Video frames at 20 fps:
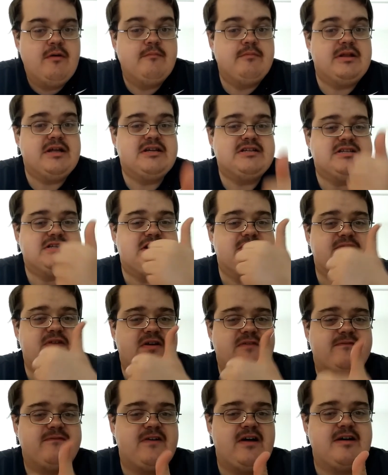Please give it
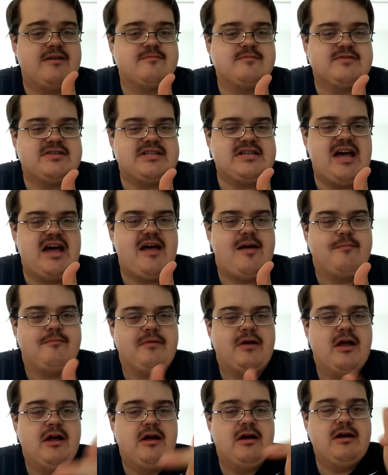a thumbs up,
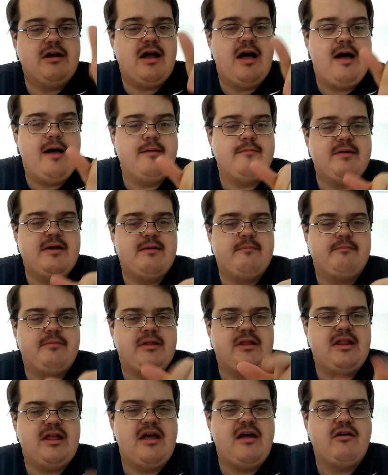comment
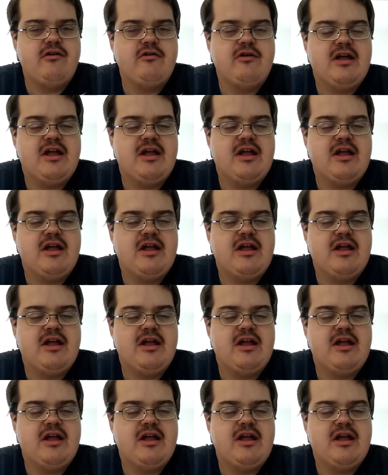below,